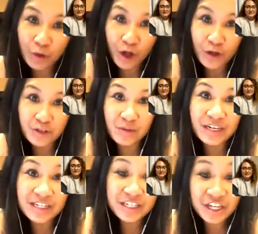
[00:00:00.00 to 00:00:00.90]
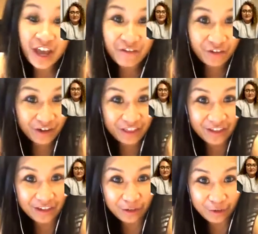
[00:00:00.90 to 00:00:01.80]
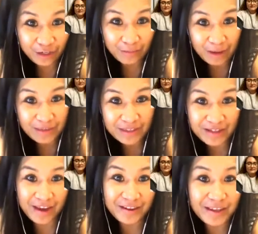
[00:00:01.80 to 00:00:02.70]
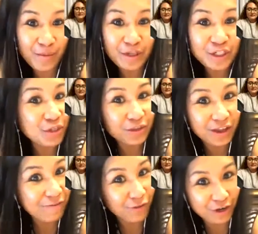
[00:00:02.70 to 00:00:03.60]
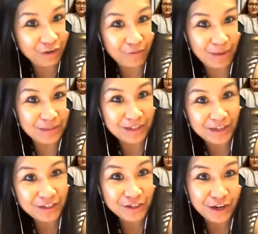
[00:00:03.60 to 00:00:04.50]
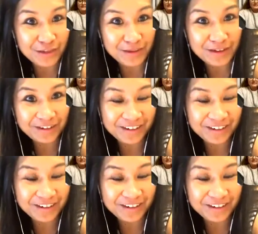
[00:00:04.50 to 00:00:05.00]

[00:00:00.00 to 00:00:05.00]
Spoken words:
calls where I teach everything, including my mistakes. How much do you love learning from my mistakes, Jasmine?